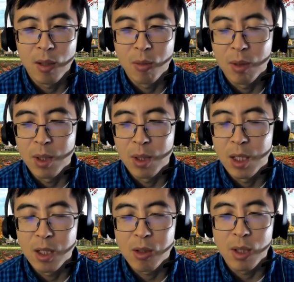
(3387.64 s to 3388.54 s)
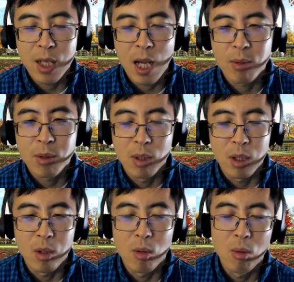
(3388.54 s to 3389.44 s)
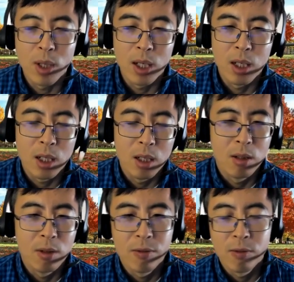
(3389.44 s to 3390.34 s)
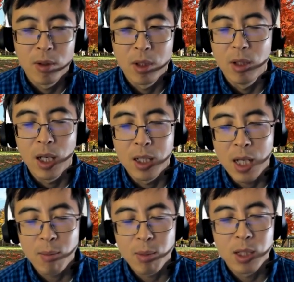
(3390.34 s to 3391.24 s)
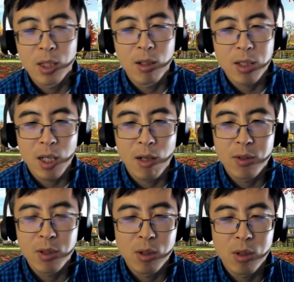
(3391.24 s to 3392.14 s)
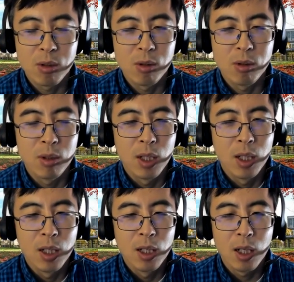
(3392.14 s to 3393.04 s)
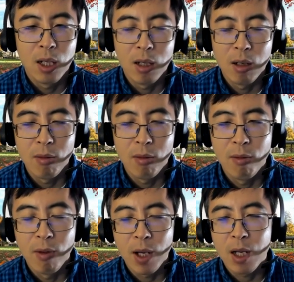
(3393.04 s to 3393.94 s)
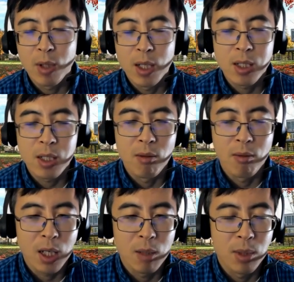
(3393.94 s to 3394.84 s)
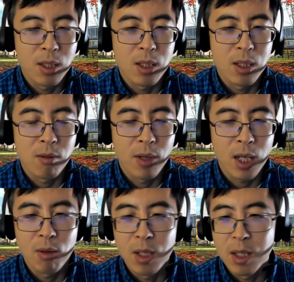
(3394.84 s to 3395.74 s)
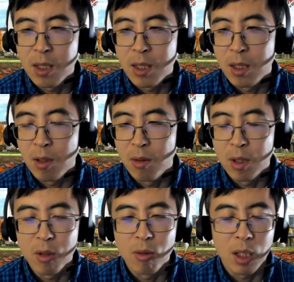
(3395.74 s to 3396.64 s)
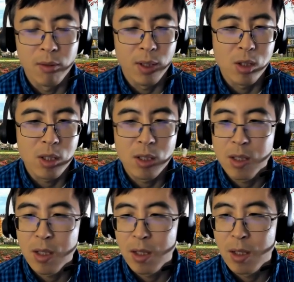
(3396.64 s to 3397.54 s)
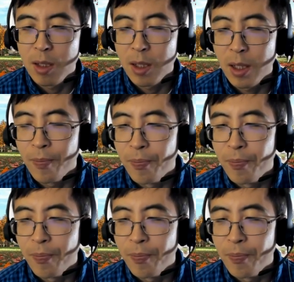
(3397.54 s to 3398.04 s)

we need to adapt to a new way of adapting ourselves to various environments, various new inventions. Okay.